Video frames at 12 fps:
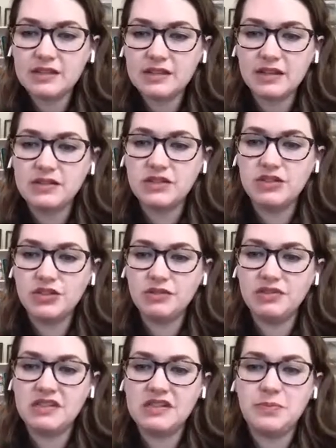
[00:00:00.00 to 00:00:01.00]
This
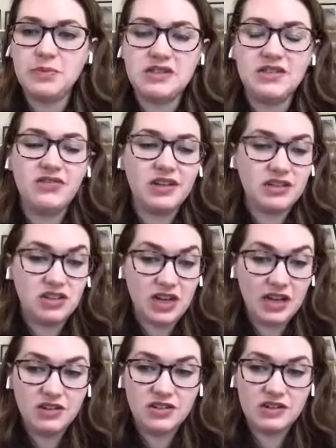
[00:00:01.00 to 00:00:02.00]
has to do with the
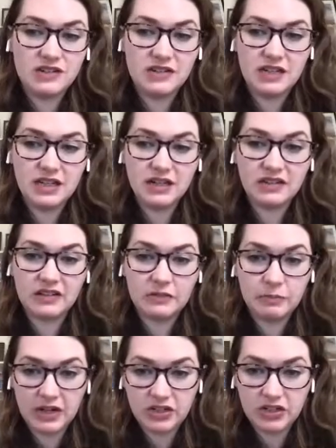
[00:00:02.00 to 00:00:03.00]
specific changes
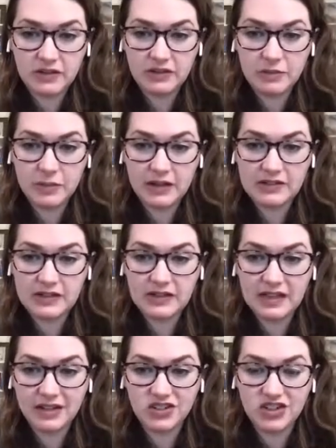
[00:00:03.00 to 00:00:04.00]
in expression of the
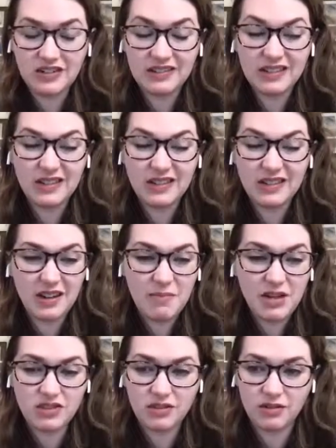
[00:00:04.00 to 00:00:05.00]
biosynthetic
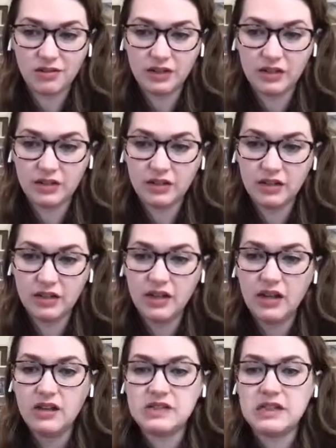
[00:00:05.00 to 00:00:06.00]
genes that I mentioned earlier.
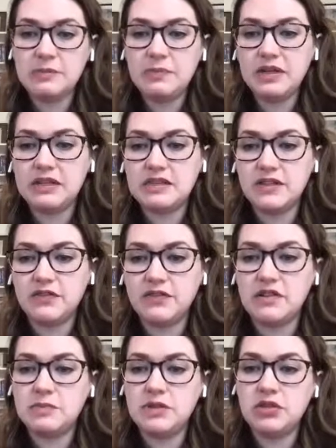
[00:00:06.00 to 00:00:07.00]
So the
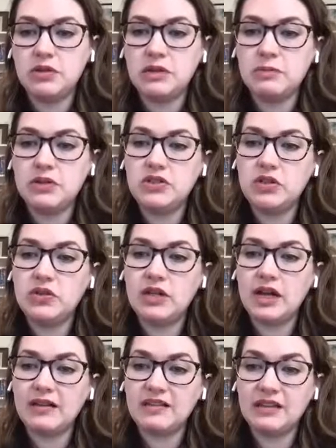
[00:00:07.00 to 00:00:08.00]
biggest difference between
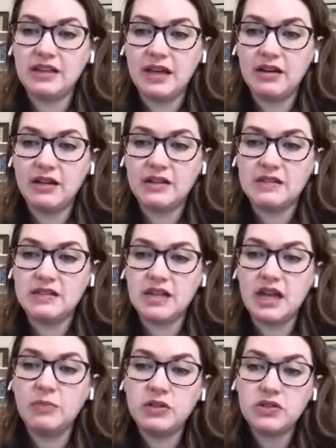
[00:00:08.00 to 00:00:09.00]
Petunia
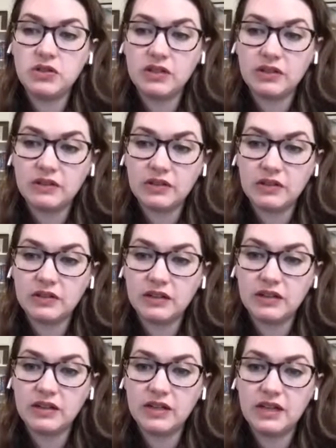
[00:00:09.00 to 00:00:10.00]
axillaris and Petunia
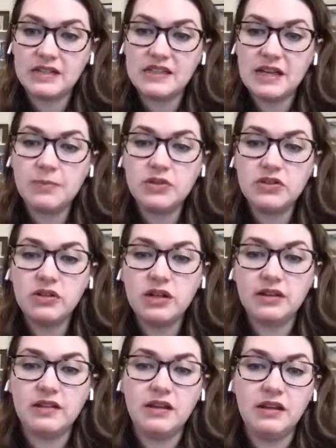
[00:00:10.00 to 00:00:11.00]
exserta is
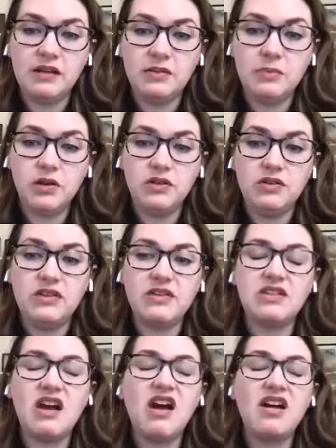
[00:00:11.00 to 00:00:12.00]
that Petunia axillaris
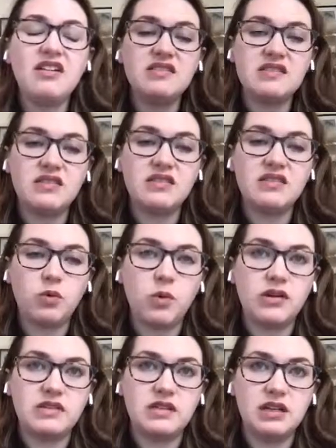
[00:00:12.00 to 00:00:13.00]
produces tons
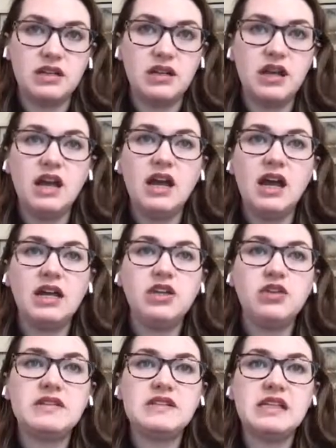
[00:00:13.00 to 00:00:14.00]
of quercetin.
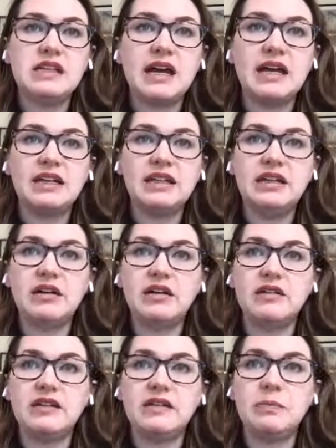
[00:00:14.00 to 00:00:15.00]
And you can see that
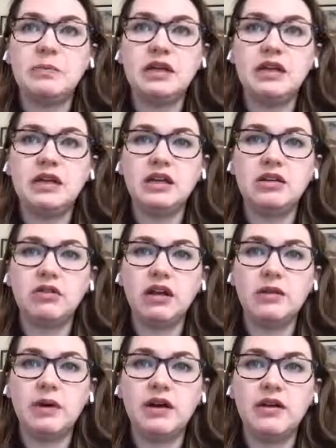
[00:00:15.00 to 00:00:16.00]
here as these
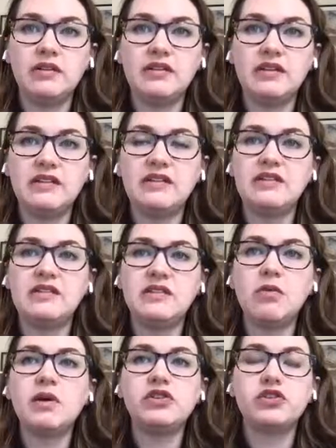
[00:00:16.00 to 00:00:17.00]
big gray bars.
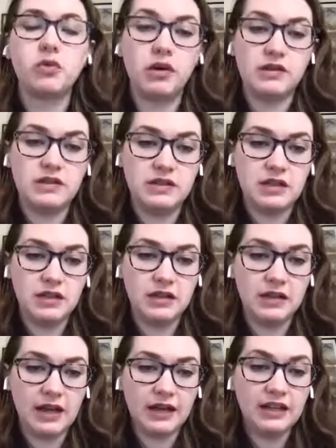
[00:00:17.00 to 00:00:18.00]
This is so much
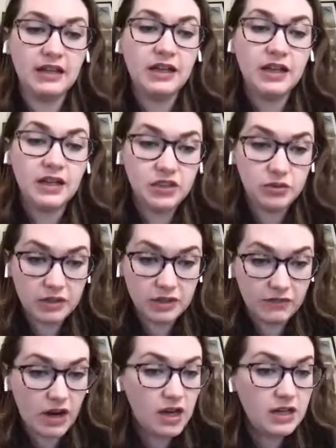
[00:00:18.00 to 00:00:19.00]
quercetin that
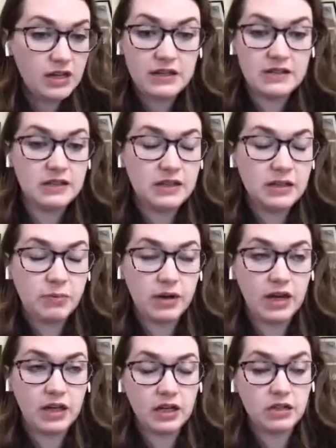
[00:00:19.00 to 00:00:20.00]
you can very
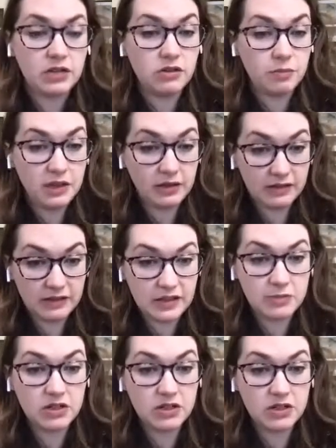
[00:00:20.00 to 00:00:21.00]
easily break a
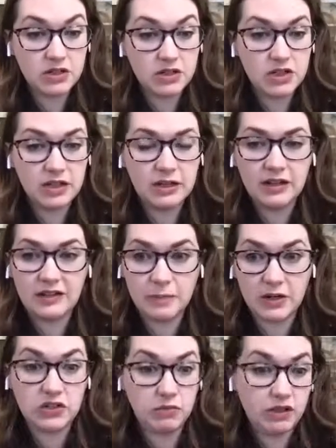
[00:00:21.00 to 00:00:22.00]
UPLC machine,
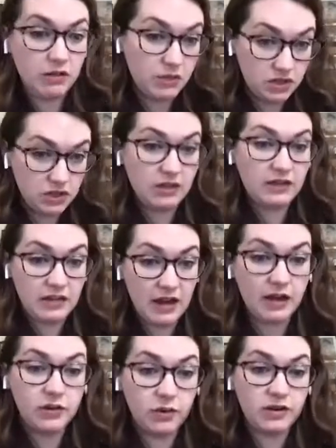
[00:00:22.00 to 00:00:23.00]
especially when the machine
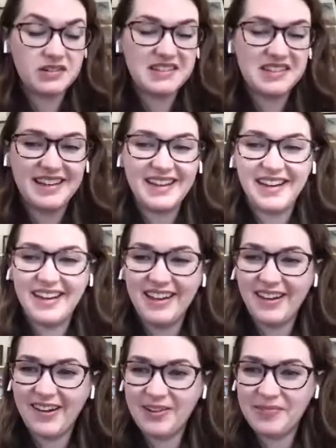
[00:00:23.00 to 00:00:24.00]
is not yours.
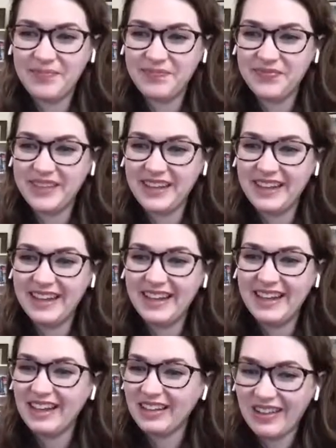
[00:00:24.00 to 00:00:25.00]
A
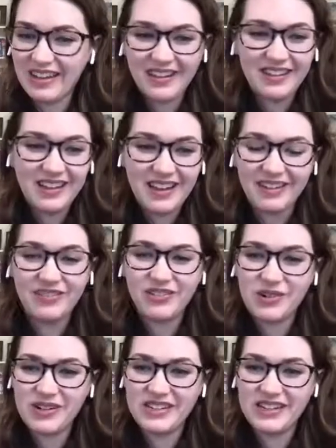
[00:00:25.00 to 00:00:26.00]
lot
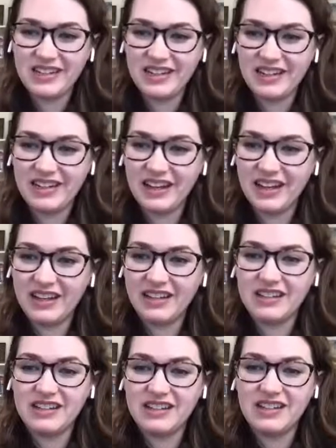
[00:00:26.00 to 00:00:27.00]
of
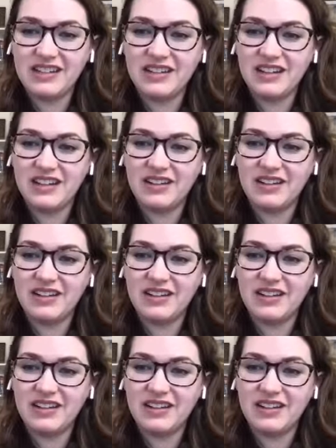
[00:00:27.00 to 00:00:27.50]
quercetin. And